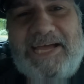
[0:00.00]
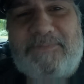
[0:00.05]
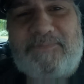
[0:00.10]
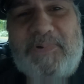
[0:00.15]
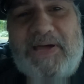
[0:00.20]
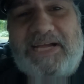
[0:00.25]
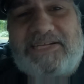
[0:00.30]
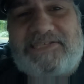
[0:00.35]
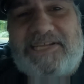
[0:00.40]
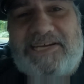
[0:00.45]
head
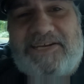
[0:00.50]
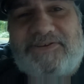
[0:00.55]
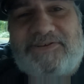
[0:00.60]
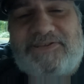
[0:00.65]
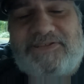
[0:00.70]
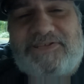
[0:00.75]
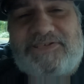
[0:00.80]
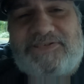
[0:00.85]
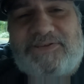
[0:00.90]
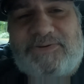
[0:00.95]
back down
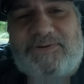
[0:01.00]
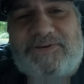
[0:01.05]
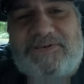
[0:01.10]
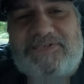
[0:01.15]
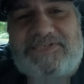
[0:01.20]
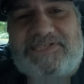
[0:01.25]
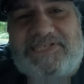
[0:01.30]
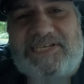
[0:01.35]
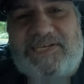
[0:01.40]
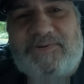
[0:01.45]
to the store
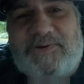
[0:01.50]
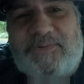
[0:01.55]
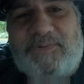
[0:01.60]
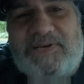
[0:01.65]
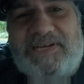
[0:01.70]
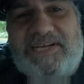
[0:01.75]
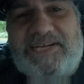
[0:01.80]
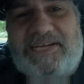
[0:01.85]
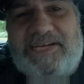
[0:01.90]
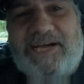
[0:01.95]
and see what
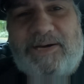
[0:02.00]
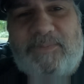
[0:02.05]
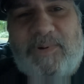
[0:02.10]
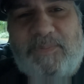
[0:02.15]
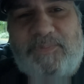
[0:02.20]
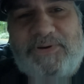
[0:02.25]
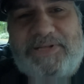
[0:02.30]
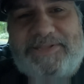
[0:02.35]
we can come up